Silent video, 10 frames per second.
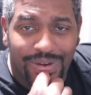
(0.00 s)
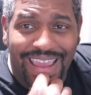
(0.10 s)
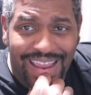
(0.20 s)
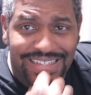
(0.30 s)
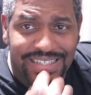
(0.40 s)

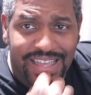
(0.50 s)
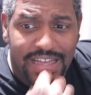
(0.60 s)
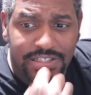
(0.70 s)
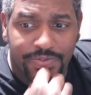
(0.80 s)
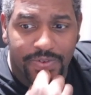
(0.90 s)
and it's a
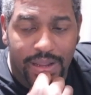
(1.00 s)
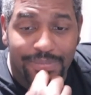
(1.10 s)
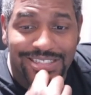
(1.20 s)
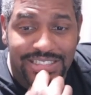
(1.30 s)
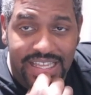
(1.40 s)
caster frame,
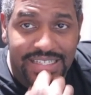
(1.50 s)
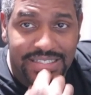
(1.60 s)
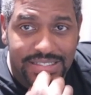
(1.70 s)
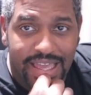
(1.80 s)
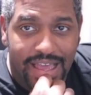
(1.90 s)

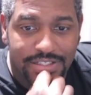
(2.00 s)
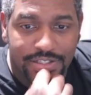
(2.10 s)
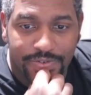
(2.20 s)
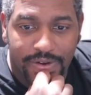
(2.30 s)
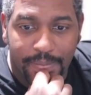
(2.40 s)
stasis caster
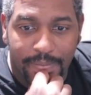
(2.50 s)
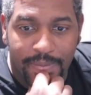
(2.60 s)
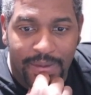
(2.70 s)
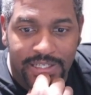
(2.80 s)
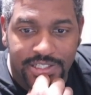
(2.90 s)
frame,
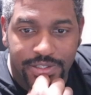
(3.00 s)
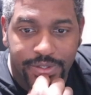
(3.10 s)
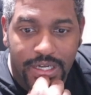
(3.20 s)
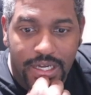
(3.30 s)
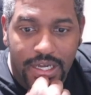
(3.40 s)
mind you.
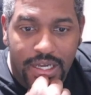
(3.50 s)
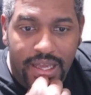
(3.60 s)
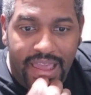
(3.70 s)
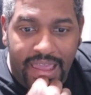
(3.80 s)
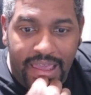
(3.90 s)

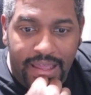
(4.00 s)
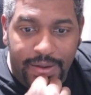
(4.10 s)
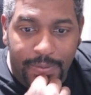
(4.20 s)
And